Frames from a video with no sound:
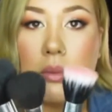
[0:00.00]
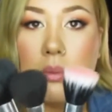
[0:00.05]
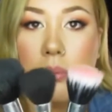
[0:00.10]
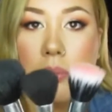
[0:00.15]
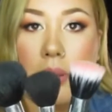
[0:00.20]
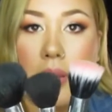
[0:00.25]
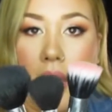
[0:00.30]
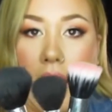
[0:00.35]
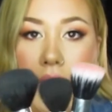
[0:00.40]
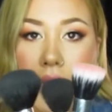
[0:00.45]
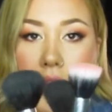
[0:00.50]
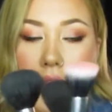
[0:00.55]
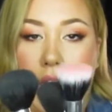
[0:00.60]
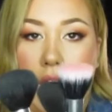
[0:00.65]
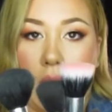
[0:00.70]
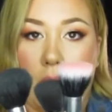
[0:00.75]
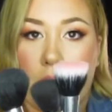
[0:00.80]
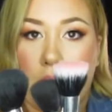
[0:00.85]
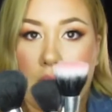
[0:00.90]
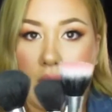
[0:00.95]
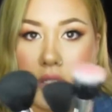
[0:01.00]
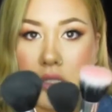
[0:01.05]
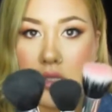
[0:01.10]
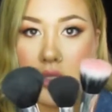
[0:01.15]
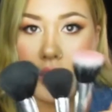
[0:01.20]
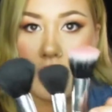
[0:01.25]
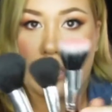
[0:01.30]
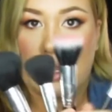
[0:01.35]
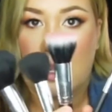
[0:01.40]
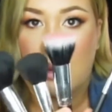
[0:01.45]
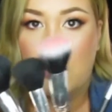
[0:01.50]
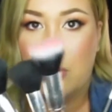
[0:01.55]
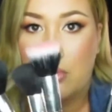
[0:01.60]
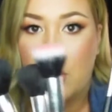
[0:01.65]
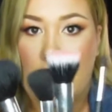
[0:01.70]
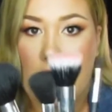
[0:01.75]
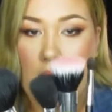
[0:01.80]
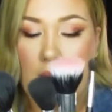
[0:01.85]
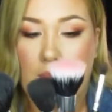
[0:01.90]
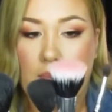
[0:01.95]
black haired bristles in them,
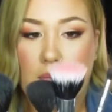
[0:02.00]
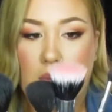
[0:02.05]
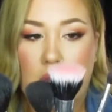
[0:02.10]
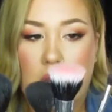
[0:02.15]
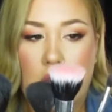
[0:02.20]
right?